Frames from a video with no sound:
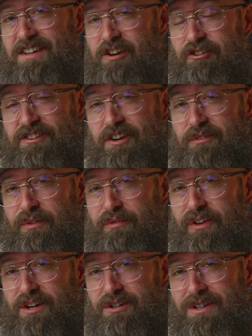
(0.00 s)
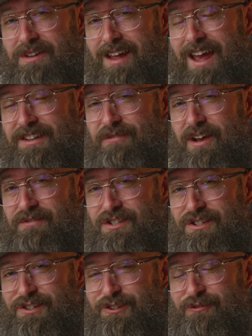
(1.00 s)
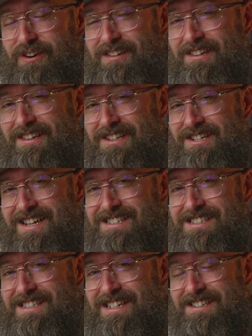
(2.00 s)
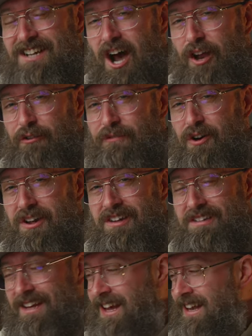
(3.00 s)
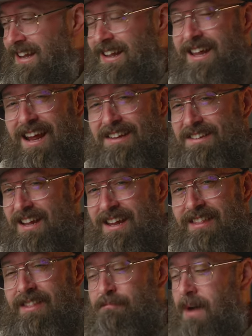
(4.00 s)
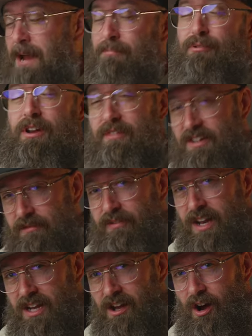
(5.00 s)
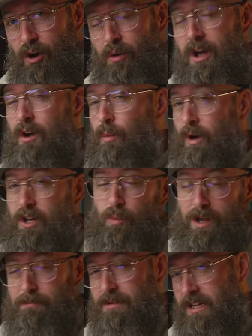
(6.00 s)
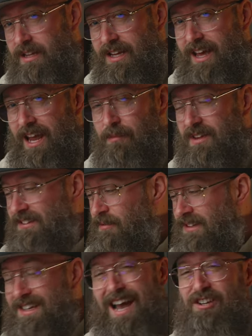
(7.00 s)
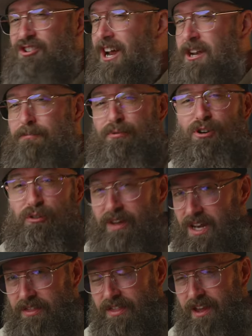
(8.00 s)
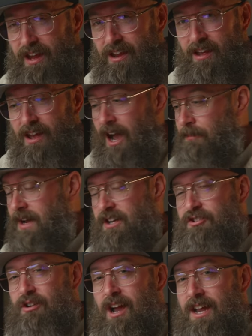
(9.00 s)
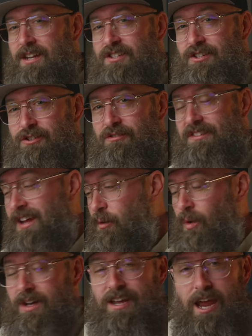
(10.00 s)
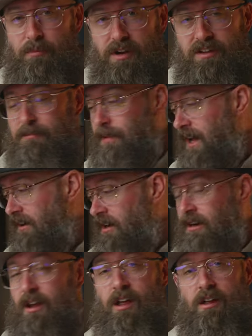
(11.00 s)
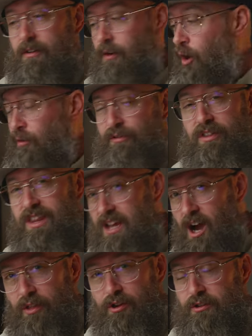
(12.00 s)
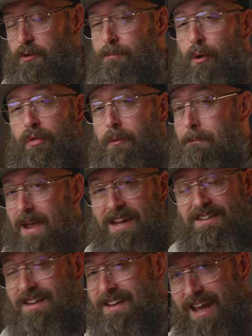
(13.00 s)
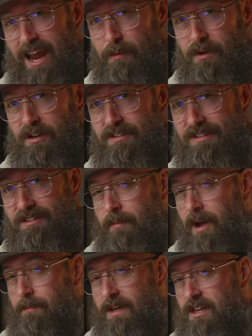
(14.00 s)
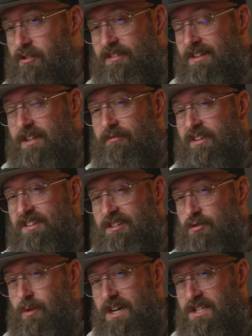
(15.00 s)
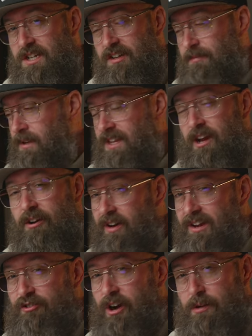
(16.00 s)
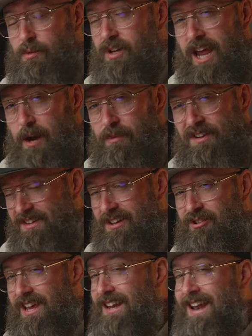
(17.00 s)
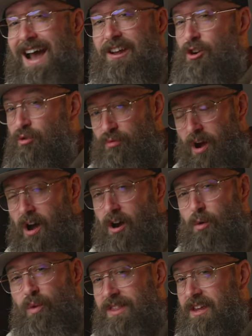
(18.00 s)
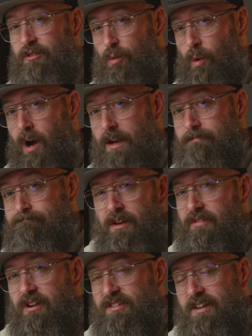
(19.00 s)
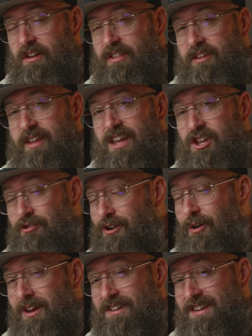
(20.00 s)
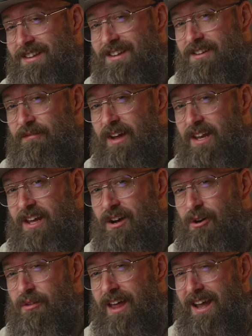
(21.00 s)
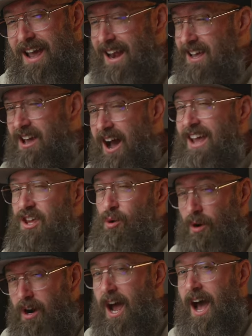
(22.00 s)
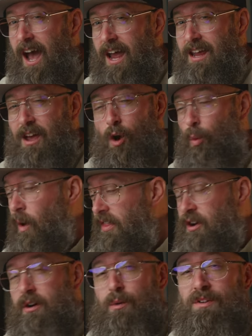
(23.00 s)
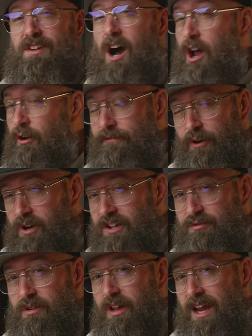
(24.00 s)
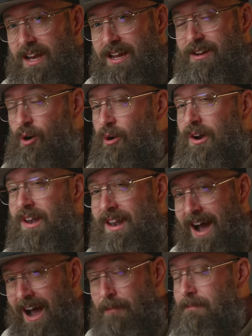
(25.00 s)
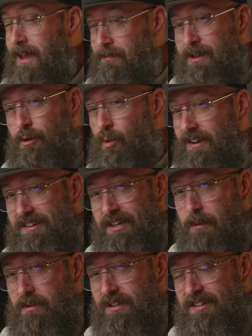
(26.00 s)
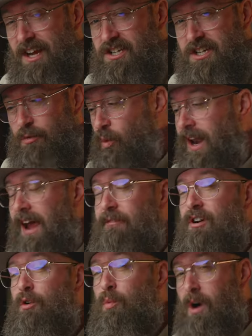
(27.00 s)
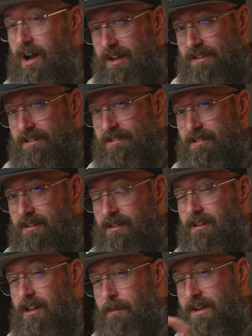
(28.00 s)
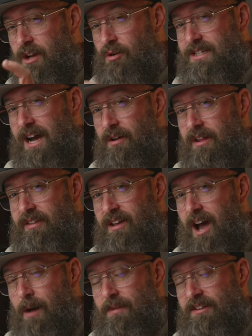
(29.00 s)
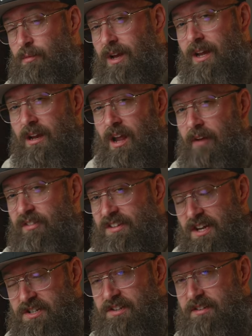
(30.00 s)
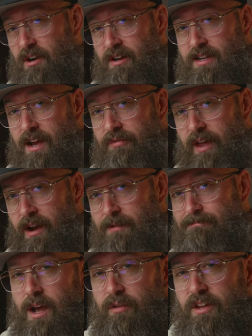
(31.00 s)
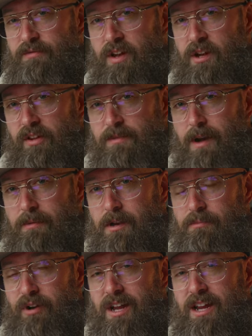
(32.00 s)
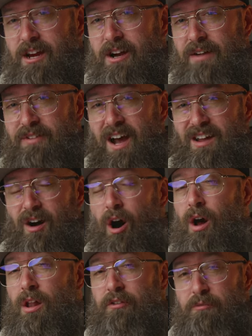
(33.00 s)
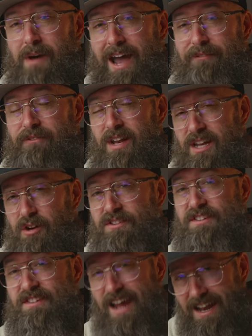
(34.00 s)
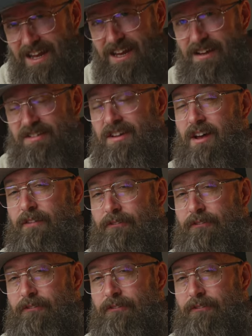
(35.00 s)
secrets are revealed, S5 II versus the GH6 autofocus, and like I said in my previous video where you went and played the game, this was not trying to prove anything. I'm not trying to say one camera is better over the other. They're both amazing cameras. They might be used in different situations, but they are incredible cameras and you cannot go wrong with either one. But if there's anything that you noticed in this video that kind of caught your eye, whether it was autofocus related or not, maybe it was stabilization, whatever it was, let me know down in the comments and we can get a conversation started down there. Now in this video that's popping up right here, I've got all of my video settings,